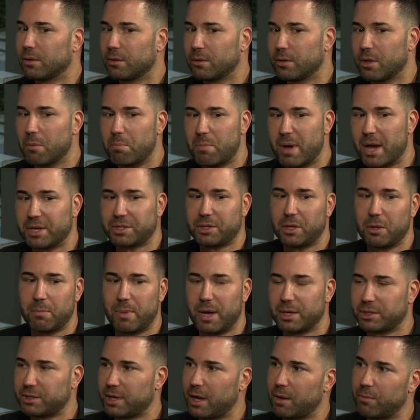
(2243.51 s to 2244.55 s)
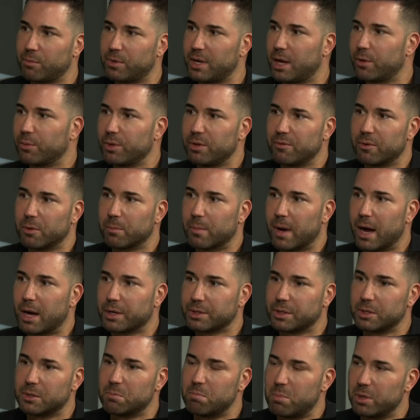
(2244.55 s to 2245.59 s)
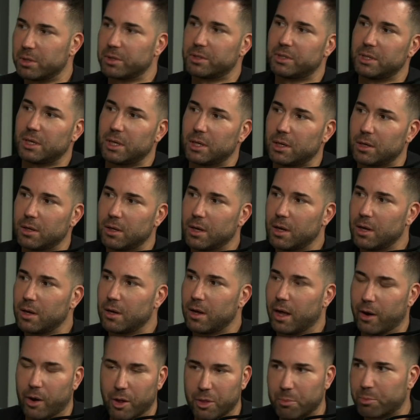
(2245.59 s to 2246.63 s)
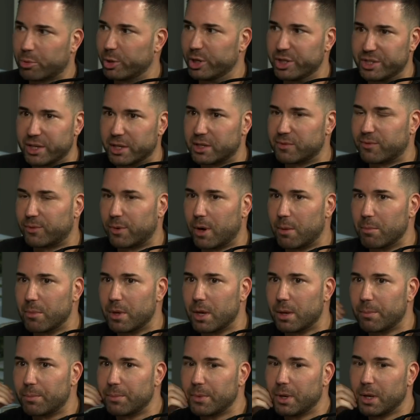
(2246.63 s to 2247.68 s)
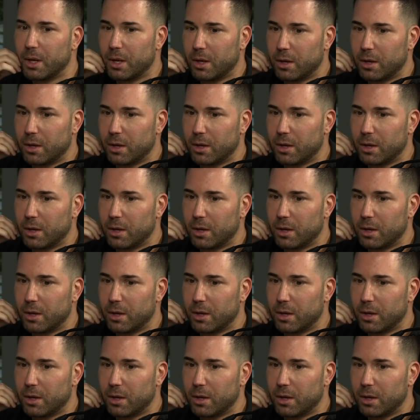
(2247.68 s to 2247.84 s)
the best of the best 10 reverb boxes built in, and all the presets from them.